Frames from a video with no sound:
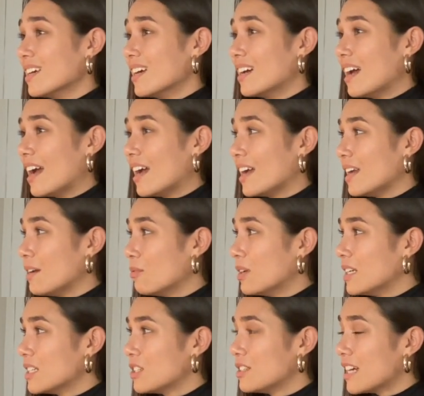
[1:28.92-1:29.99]
I went
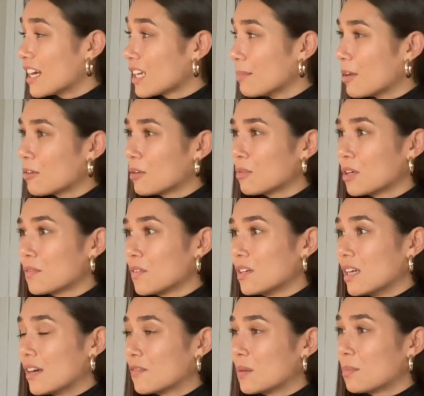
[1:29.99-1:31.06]
into documentary work for
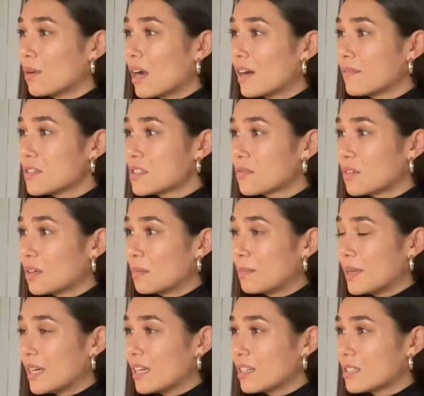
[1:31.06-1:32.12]
not-for-profits for a
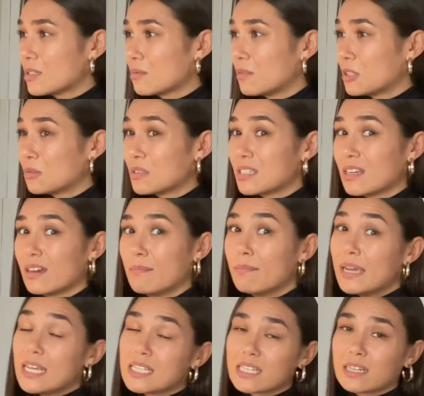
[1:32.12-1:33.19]
bit, which was
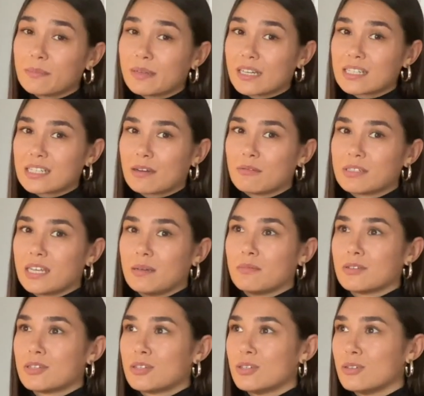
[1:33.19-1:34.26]
amazing because I was able
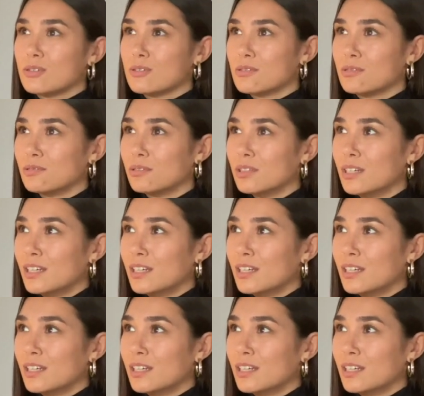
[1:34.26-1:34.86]
to